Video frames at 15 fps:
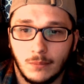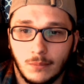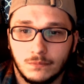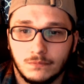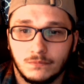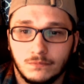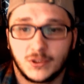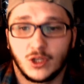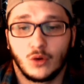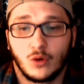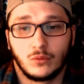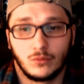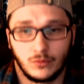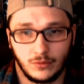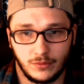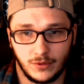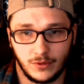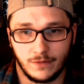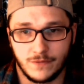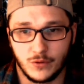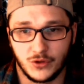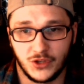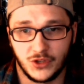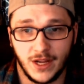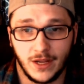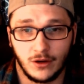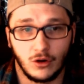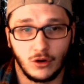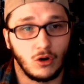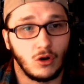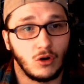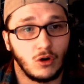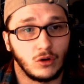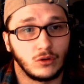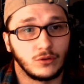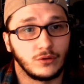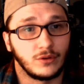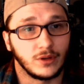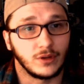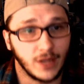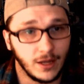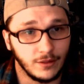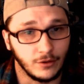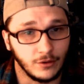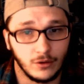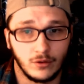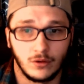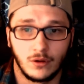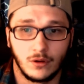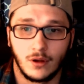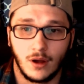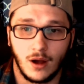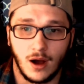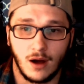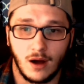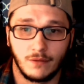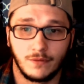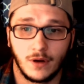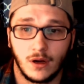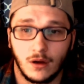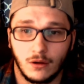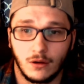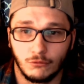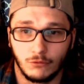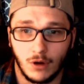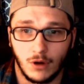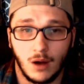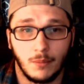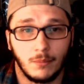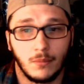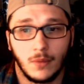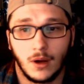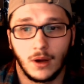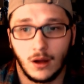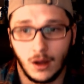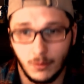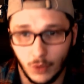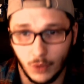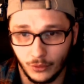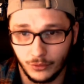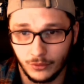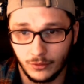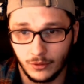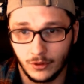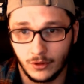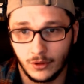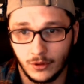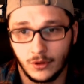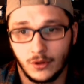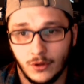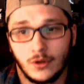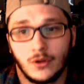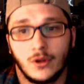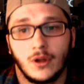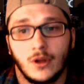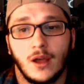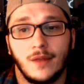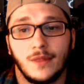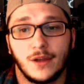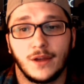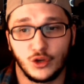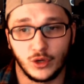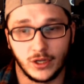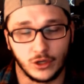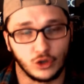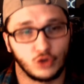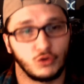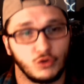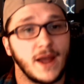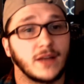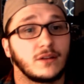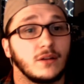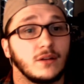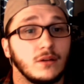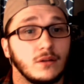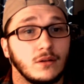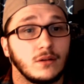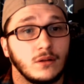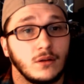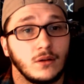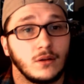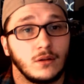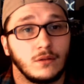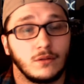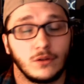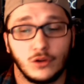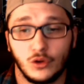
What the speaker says: So if you say it all together, Ava, Ram, Hamon, and then you contract it, the new